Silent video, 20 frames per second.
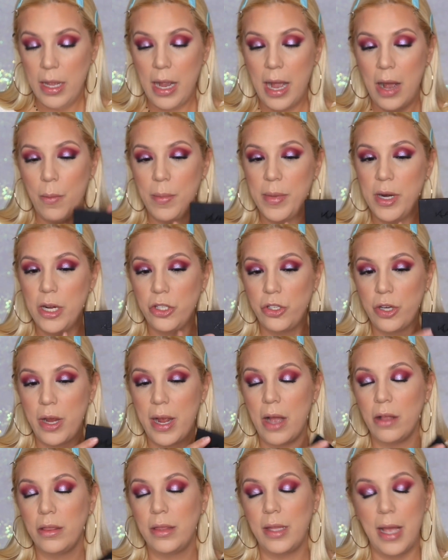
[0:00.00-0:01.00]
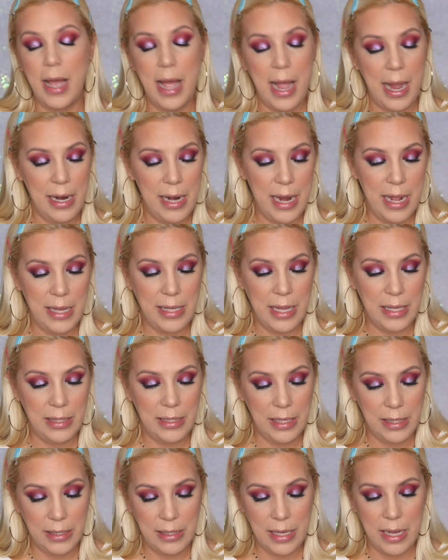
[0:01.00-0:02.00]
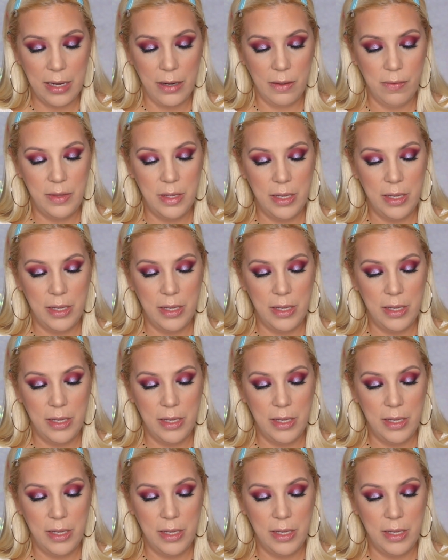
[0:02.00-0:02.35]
I'm gonna try out the highlight that's inside of